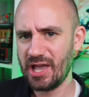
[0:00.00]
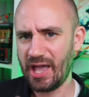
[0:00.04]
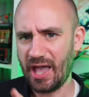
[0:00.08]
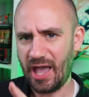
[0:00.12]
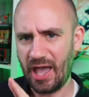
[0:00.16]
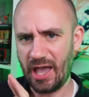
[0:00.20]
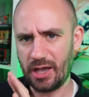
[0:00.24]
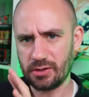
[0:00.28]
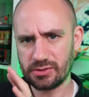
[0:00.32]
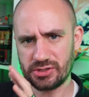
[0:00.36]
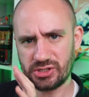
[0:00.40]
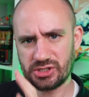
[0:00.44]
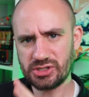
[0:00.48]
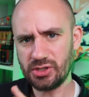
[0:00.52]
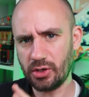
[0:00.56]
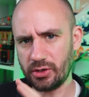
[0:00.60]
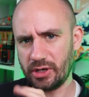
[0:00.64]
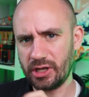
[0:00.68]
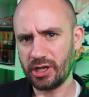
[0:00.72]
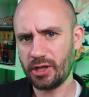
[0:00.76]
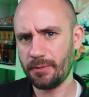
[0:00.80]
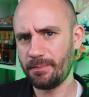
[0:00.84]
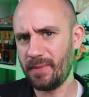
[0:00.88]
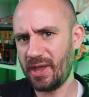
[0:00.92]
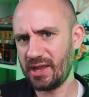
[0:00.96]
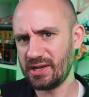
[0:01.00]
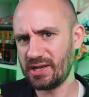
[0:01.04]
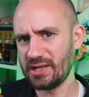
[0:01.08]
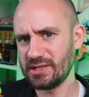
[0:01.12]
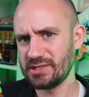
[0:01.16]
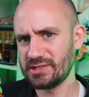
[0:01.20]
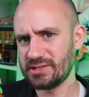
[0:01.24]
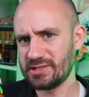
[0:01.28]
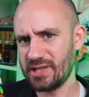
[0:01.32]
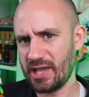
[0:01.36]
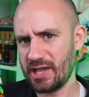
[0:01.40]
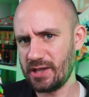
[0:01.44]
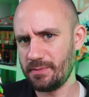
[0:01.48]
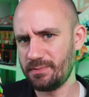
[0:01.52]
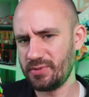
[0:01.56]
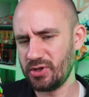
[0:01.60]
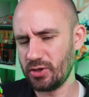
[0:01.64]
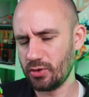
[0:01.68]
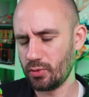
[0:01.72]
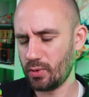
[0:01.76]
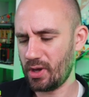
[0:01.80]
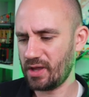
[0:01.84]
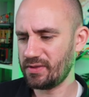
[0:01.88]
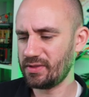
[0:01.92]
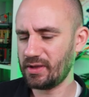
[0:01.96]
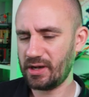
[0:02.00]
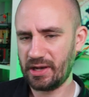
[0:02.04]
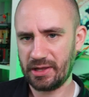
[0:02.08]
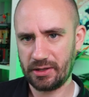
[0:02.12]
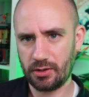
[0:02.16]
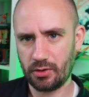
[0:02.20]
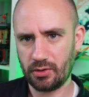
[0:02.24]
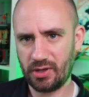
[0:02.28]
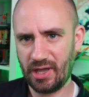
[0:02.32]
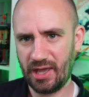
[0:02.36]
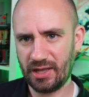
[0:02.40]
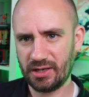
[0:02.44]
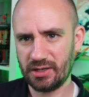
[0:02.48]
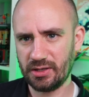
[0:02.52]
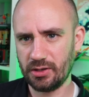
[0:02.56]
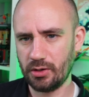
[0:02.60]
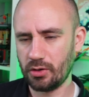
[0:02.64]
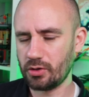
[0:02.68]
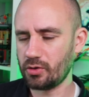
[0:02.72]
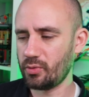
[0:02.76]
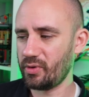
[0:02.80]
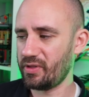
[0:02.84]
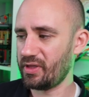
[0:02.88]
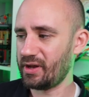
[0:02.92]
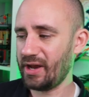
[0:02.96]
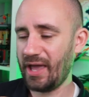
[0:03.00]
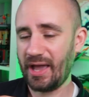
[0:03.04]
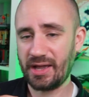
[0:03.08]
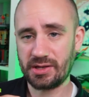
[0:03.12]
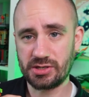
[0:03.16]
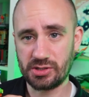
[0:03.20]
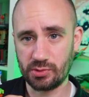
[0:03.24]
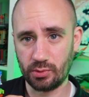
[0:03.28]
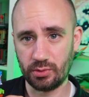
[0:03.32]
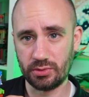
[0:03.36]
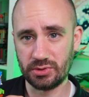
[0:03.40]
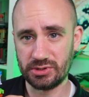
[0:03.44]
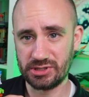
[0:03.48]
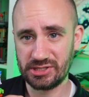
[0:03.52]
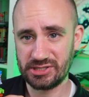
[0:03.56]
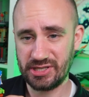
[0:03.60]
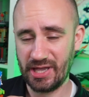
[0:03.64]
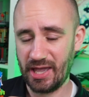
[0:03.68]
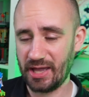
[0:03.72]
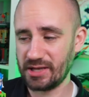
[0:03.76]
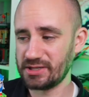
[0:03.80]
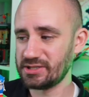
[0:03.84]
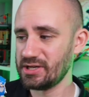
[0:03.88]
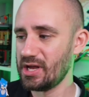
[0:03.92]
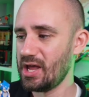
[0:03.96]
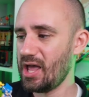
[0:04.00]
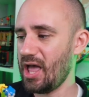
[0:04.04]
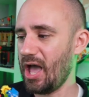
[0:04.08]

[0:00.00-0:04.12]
how Sonic made his debut in the LEGO catalogue with an actual set.